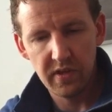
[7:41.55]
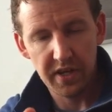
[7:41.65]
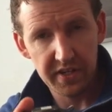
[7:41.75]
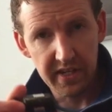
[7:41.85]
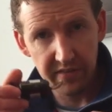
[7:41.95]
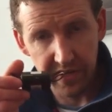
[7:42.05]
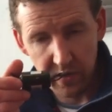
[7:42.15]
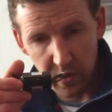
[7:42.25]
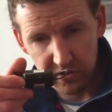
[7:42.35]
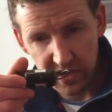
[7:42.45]
I did leave
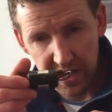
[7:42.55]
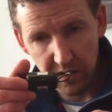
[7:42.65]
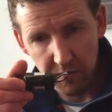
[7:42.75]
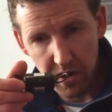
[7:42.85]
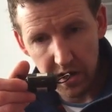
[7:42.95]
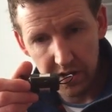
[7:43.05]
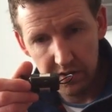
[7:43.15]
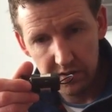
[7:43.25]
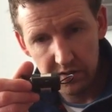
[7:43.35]
it quite slack on mine.